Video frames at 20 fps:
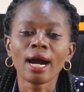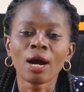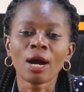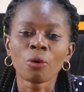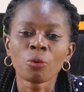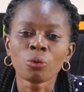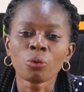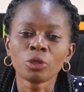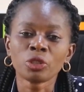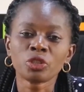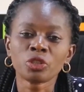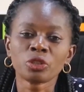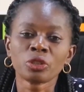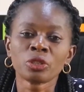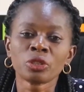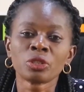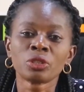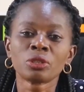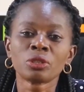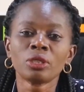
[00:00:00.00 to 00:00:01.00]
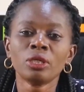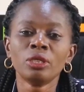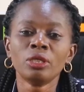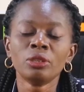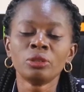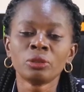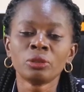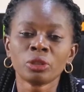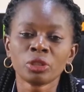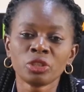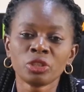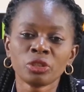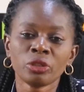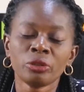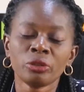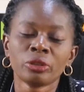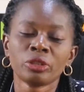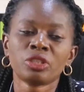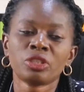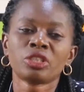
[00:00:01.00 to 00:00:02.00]
and watch us nurture
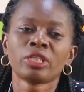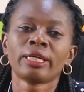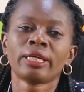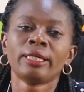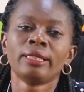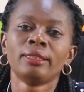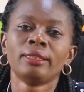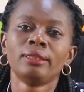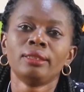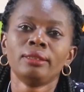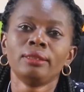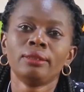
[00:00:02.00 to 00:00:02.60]
your child.